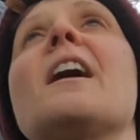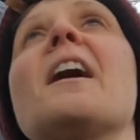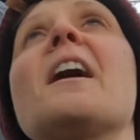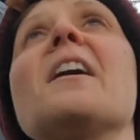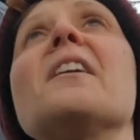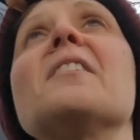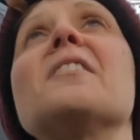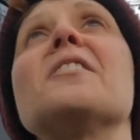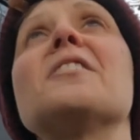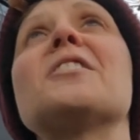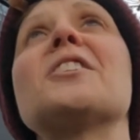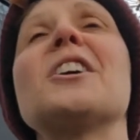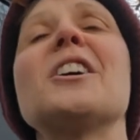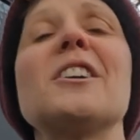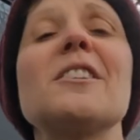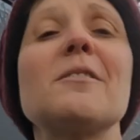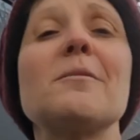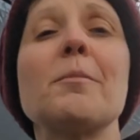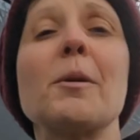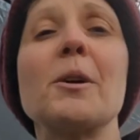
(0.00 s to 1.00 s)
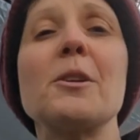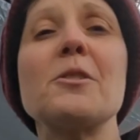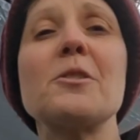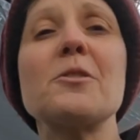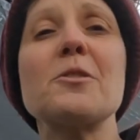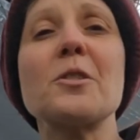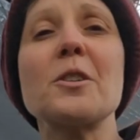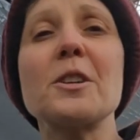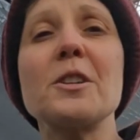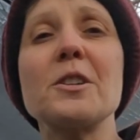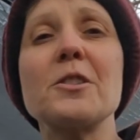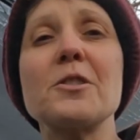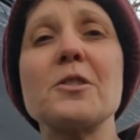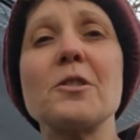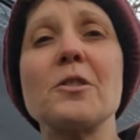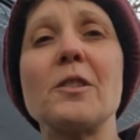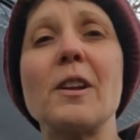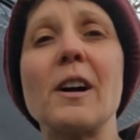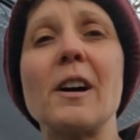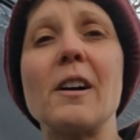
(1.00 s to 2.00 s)
and by trying to
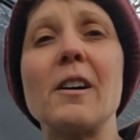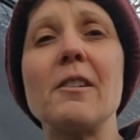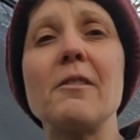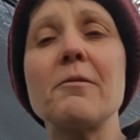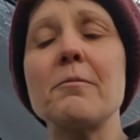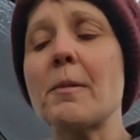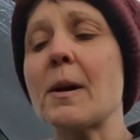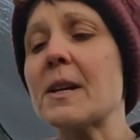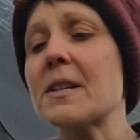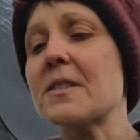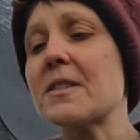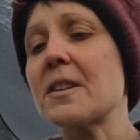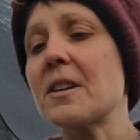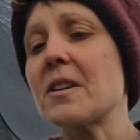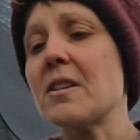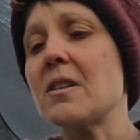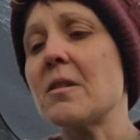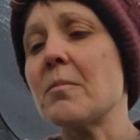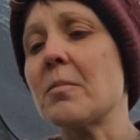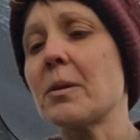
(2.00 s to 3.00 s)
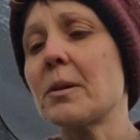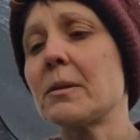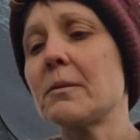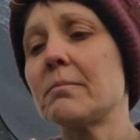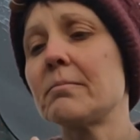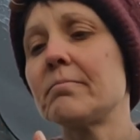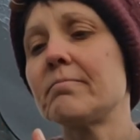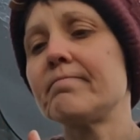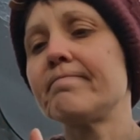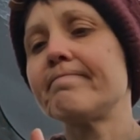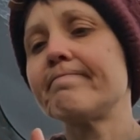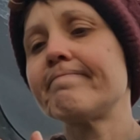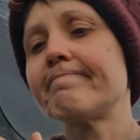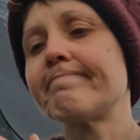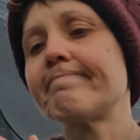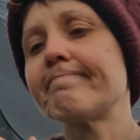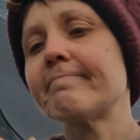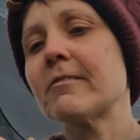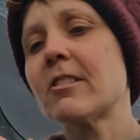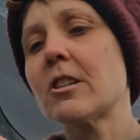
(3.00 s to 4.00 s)
do that, I've messed it up.
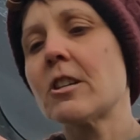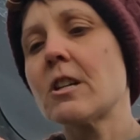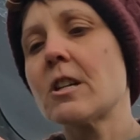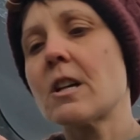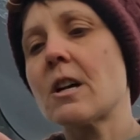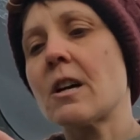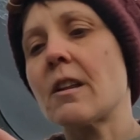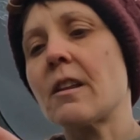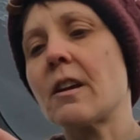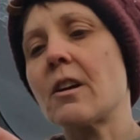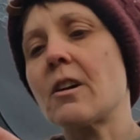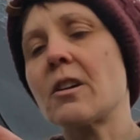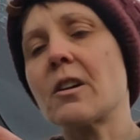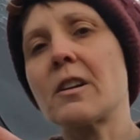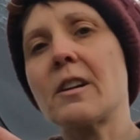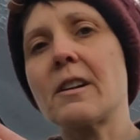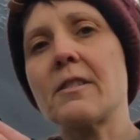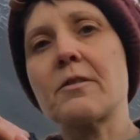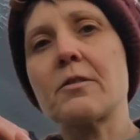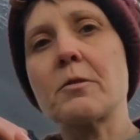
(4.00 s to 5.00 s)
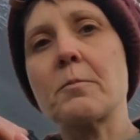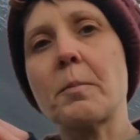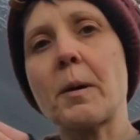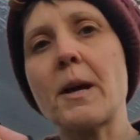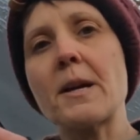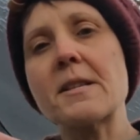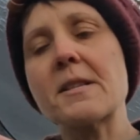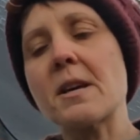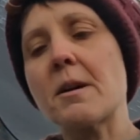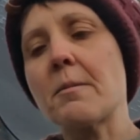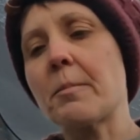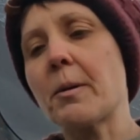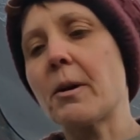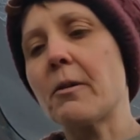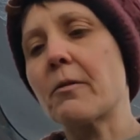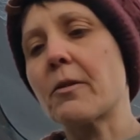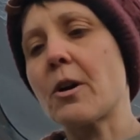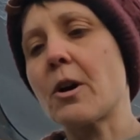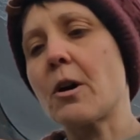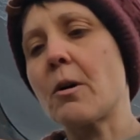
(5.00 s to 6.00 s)
I think I'm going to have to replace that bit
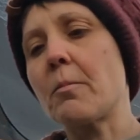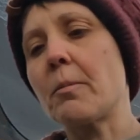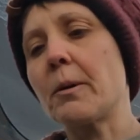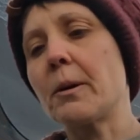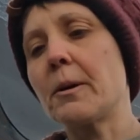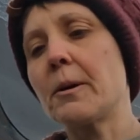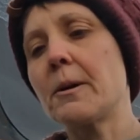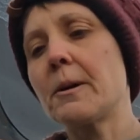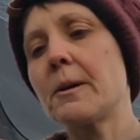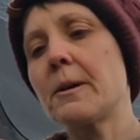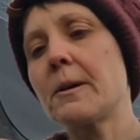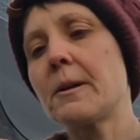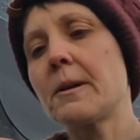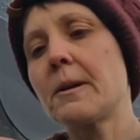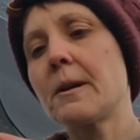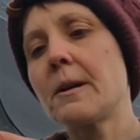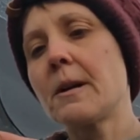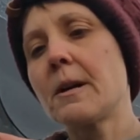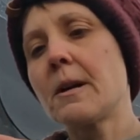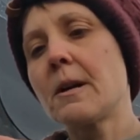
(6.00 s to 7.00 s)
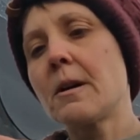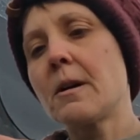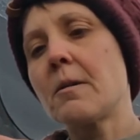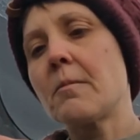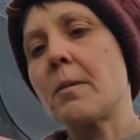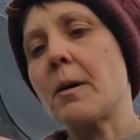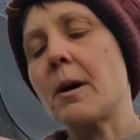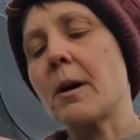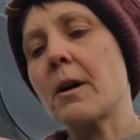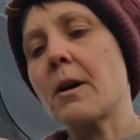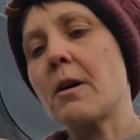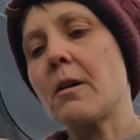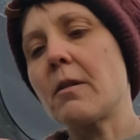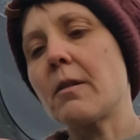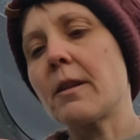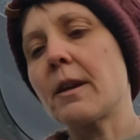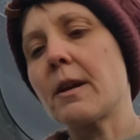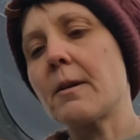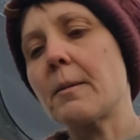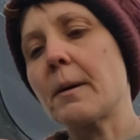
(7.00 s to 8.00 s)
of carpet, but I
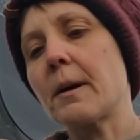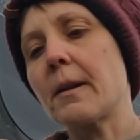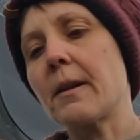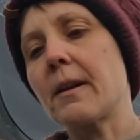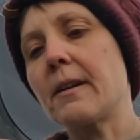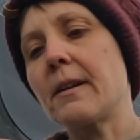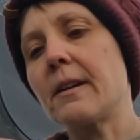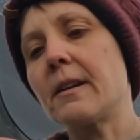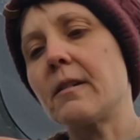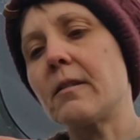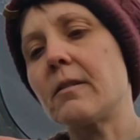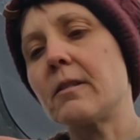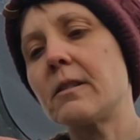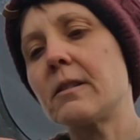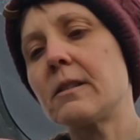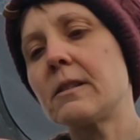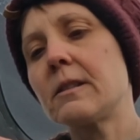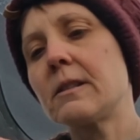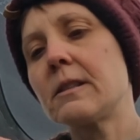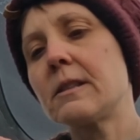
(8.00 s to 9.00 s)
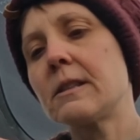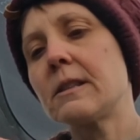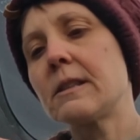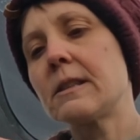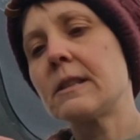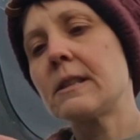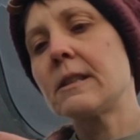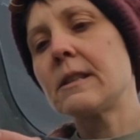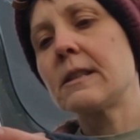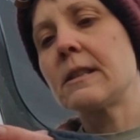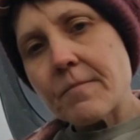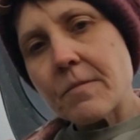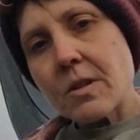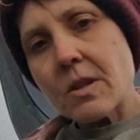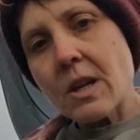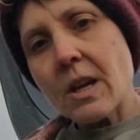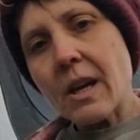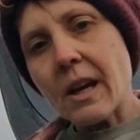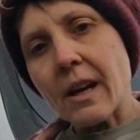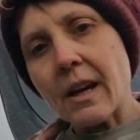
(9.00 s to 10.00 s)
can't think about that now.
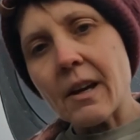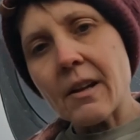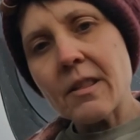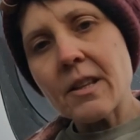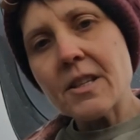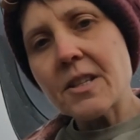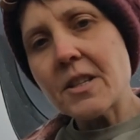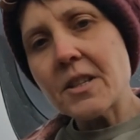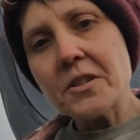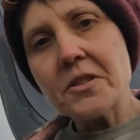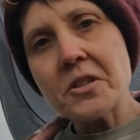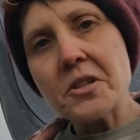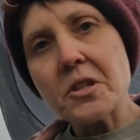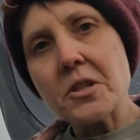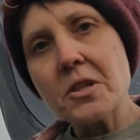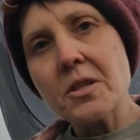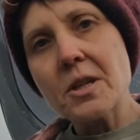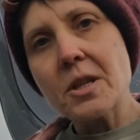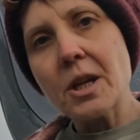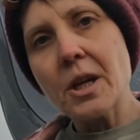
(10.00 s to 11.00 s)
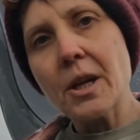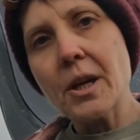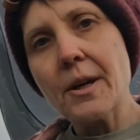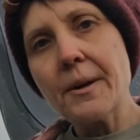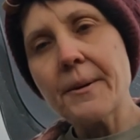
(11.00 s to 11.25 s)
Yeah, this is just